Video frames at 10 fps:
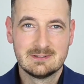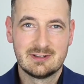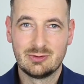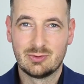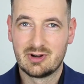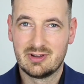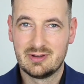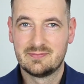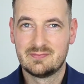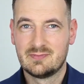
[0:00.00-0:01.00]
and you wanna
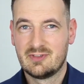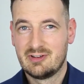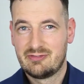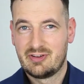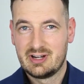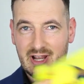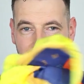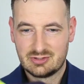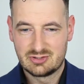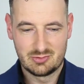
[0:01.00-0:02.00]
find
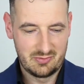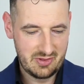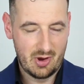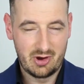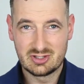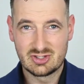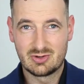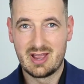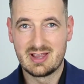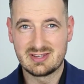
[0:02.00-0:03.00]
out some of the pocket
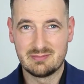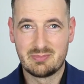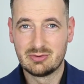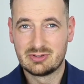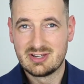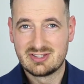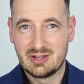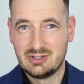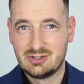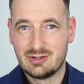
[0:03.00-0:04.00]
squares and bow ties
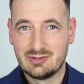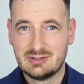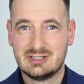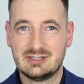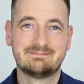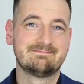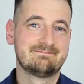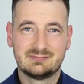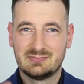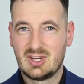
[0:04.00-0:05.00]
that we do,
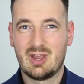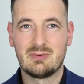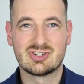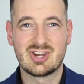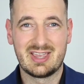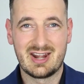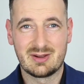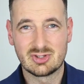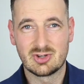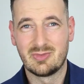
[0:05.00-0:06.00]
go and check it
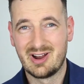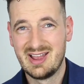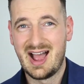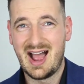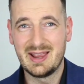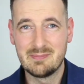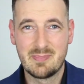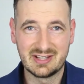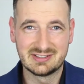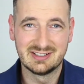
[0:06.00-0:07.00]
out somewhere. I
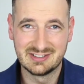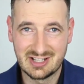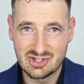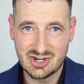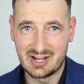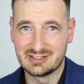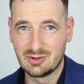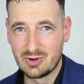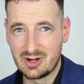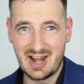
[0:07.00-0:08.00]
bet that Chad
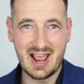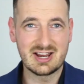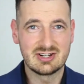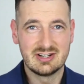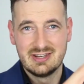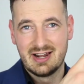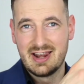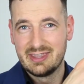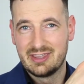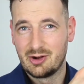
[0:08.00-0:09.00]
wouldn't actually
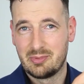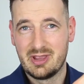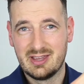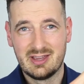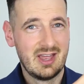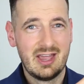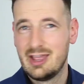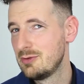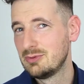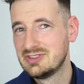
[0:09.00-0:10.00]
link it up here.
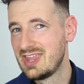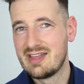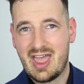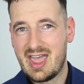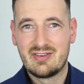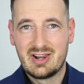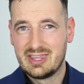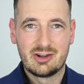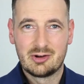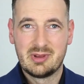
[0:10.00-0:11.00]
He would never ever
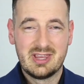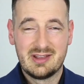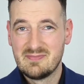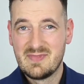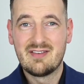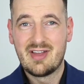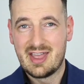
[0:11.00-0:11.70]
link it up here. Never